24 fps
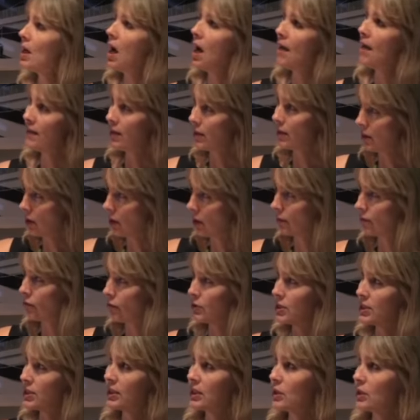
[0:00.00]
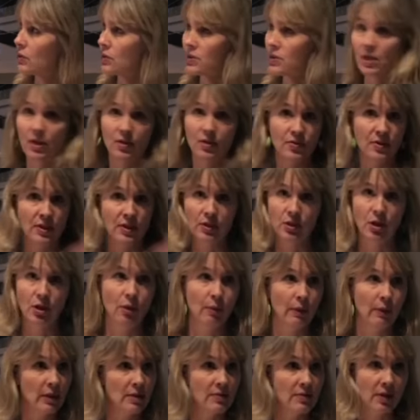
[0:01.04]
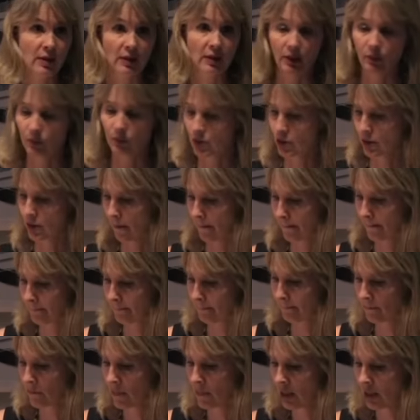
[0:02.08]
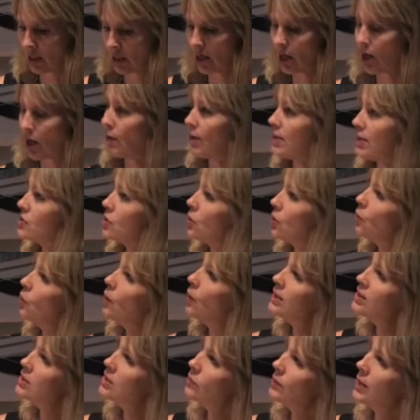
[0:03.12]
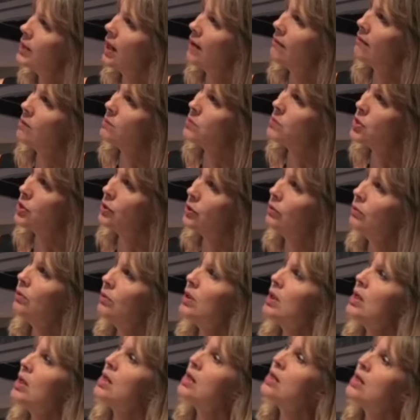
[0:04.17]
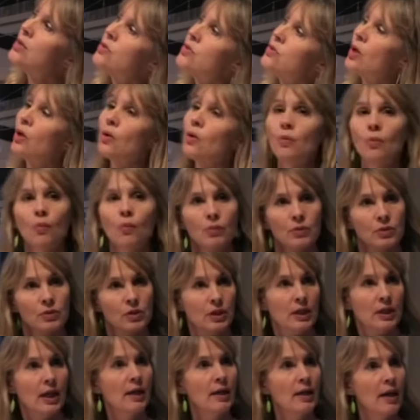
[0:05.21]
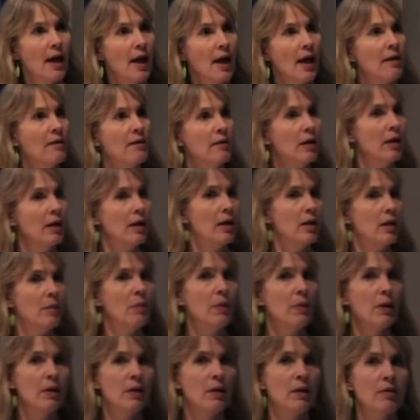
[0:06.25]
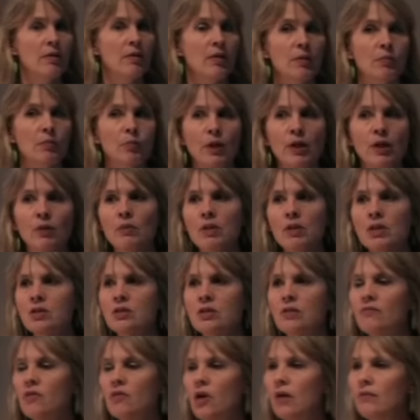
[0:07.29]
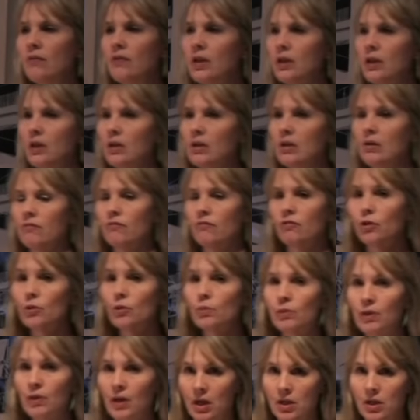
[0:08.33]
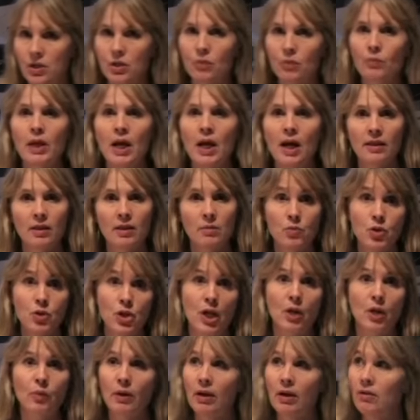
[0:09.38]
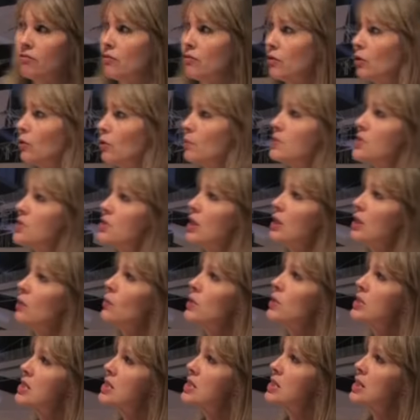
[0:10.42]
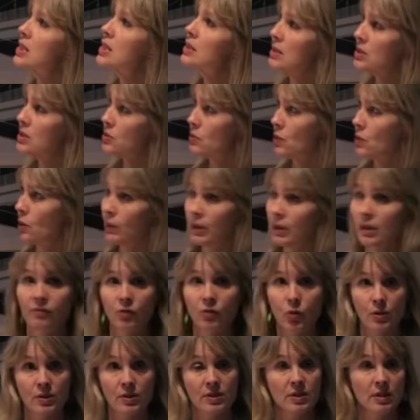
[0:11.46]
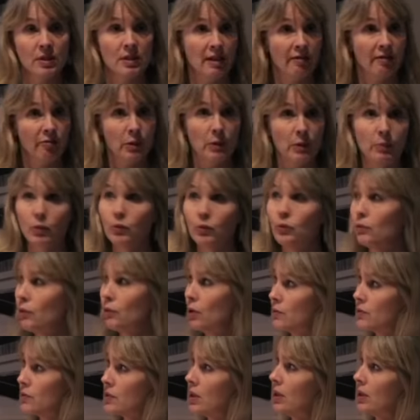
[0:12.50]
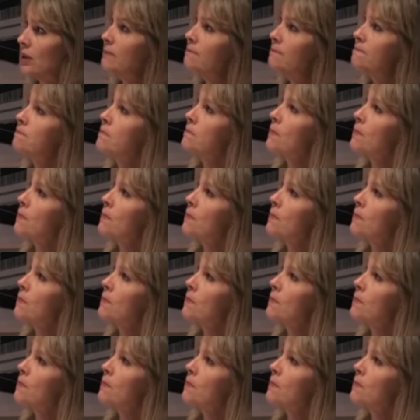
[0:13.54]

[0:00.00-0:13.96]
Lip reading: And then our 14 hearing signers didn't know any sign language. All right, so what did we have them do? So to get at the brain regions involved in verb production, we had them generate verbs. They would see, this was only, of course, the deaf people who know sign.